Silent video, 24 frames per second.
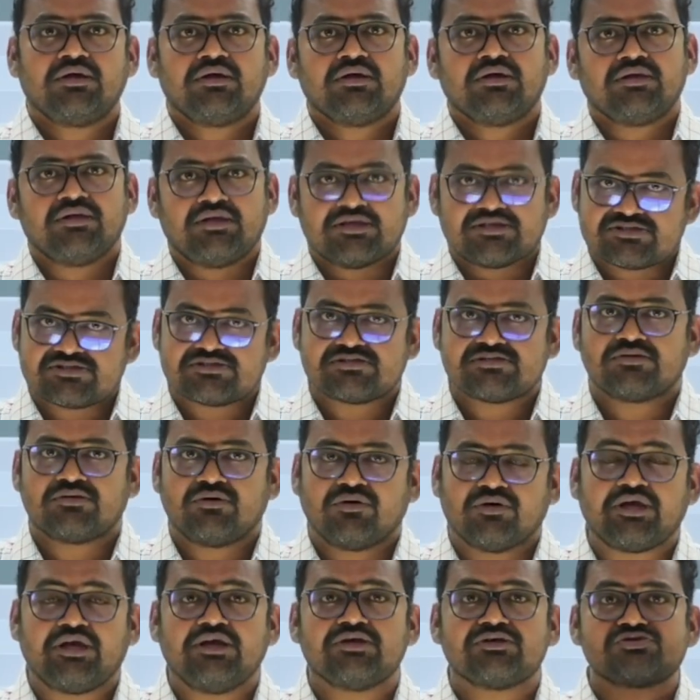Yes.
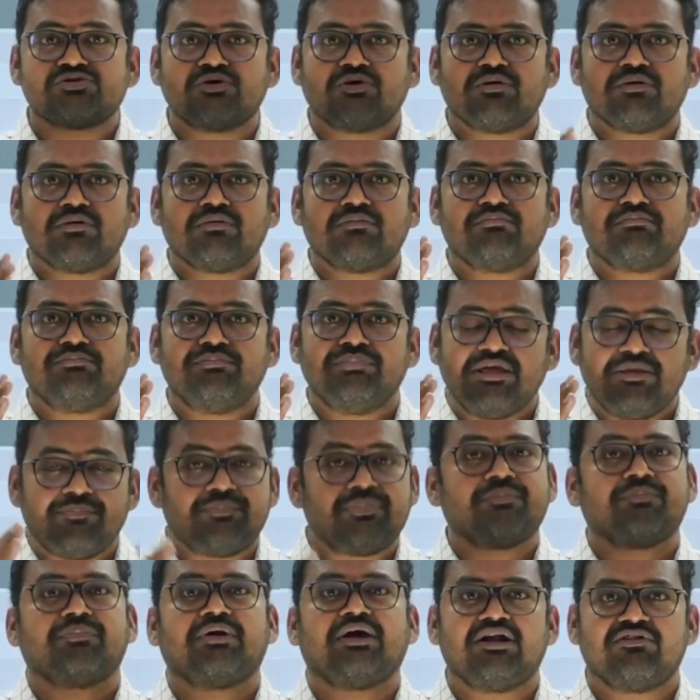Okay? So be
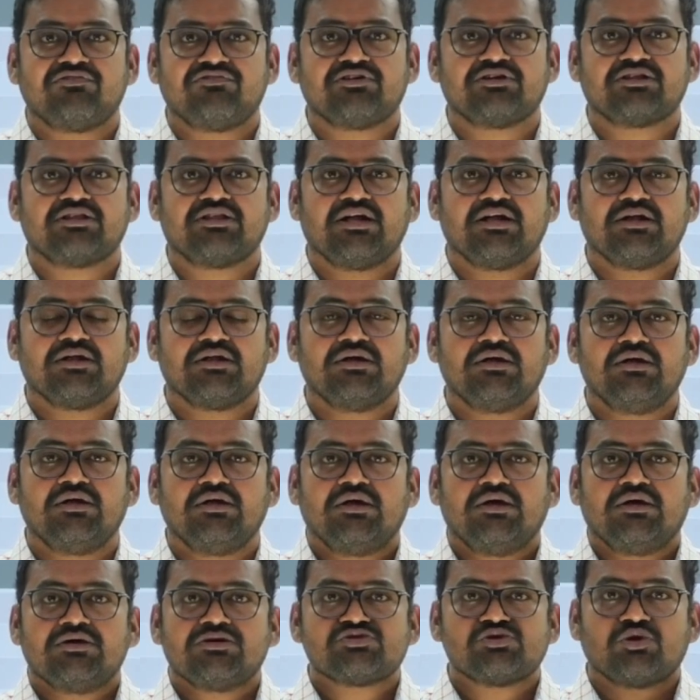prepared for that.
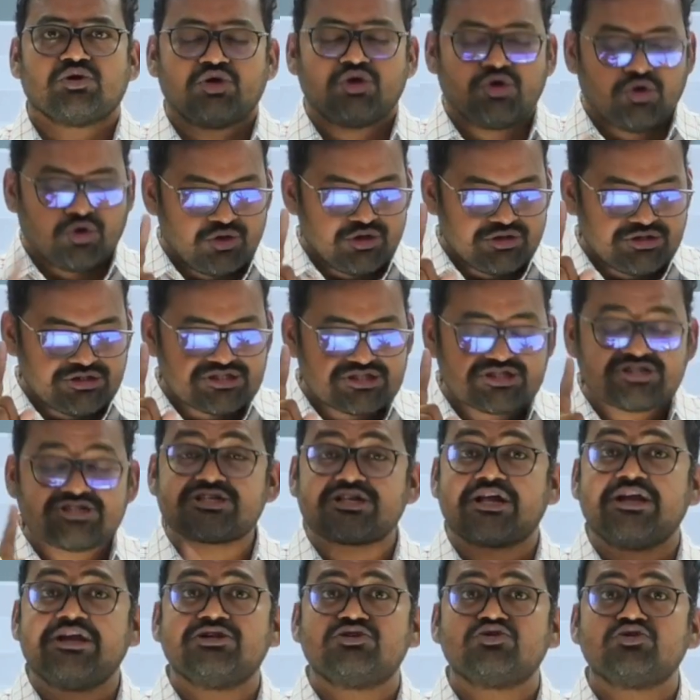So don't
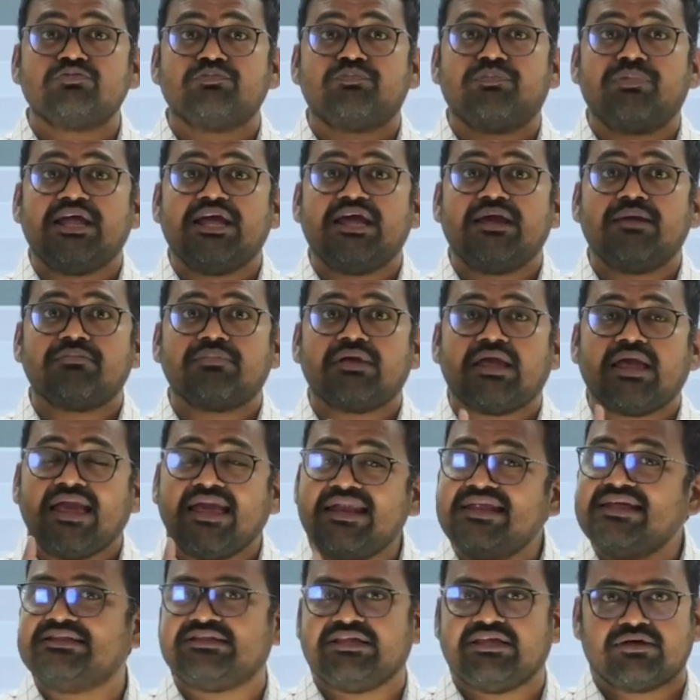try to blame
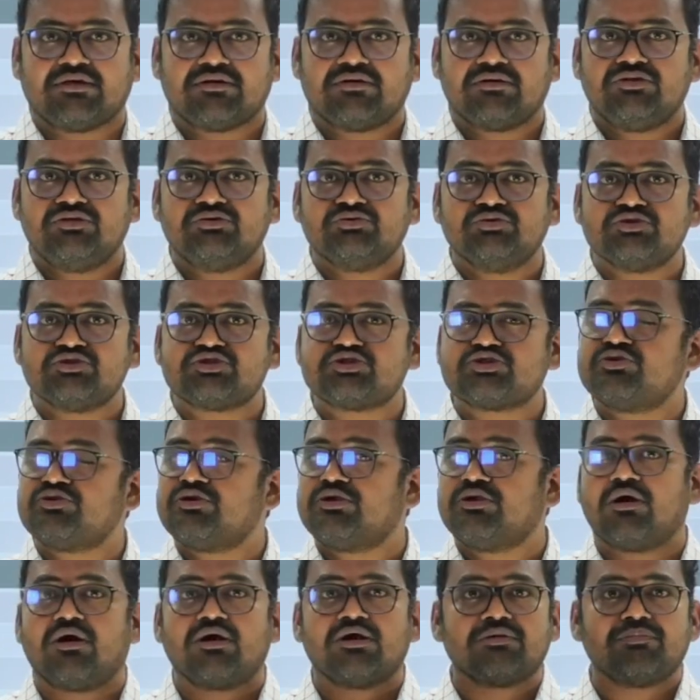anything. You should
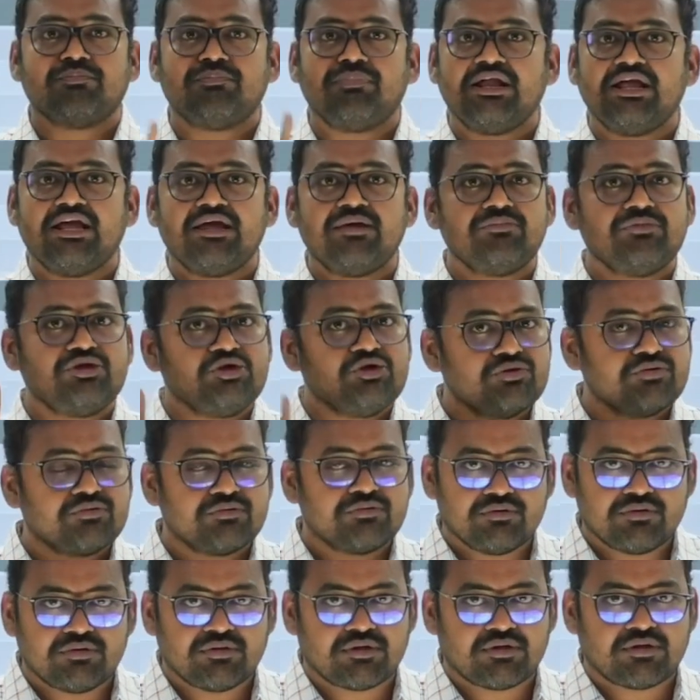not blame your
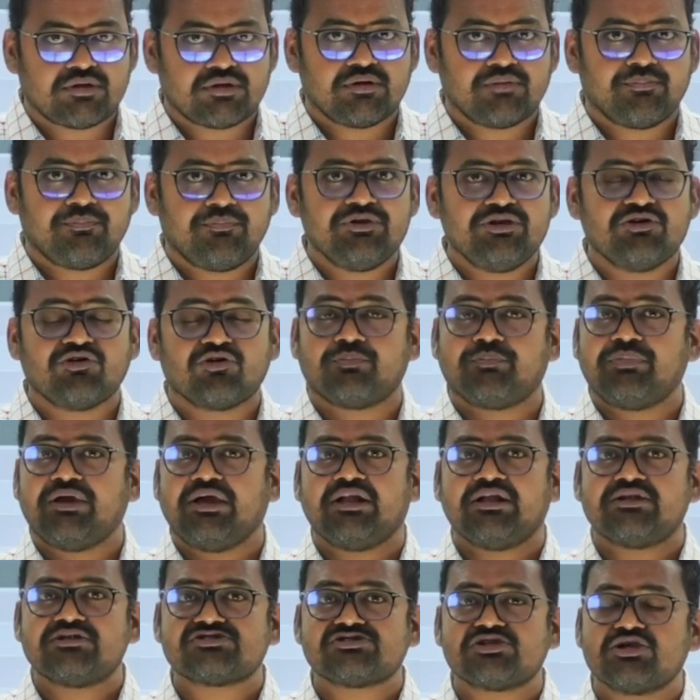
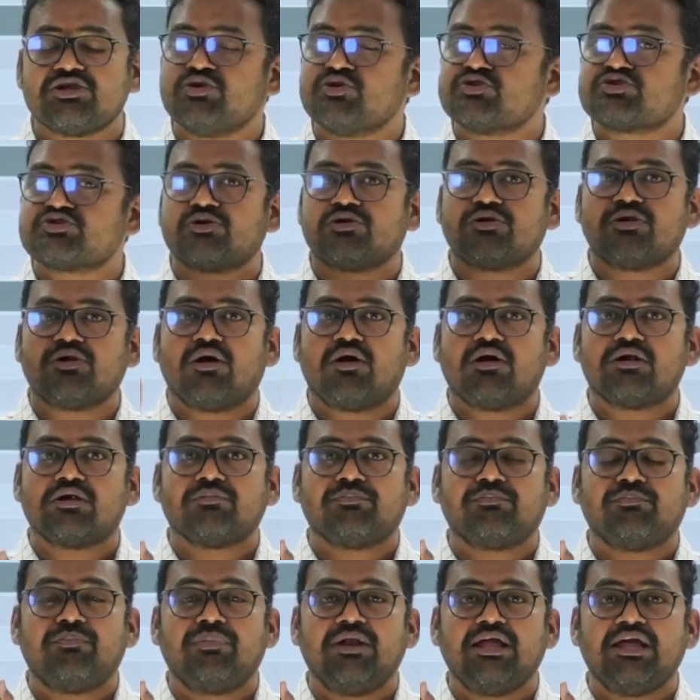parents. You should not
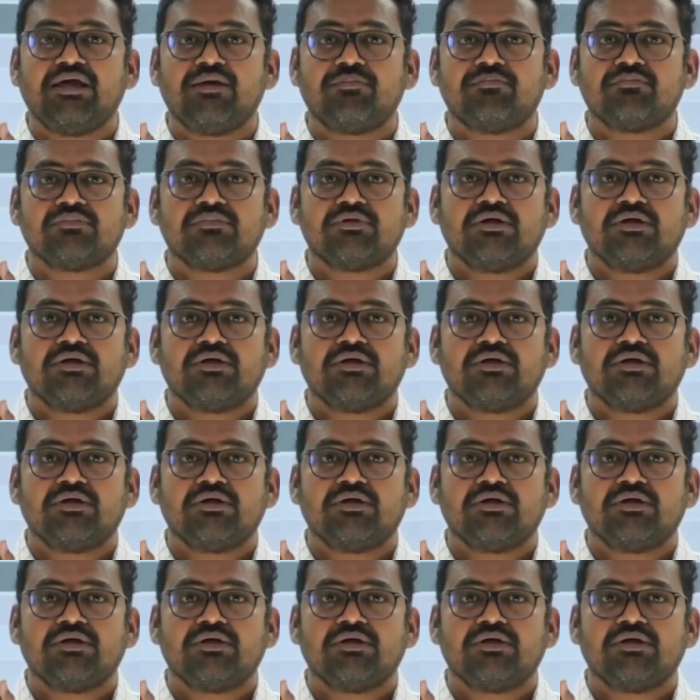blame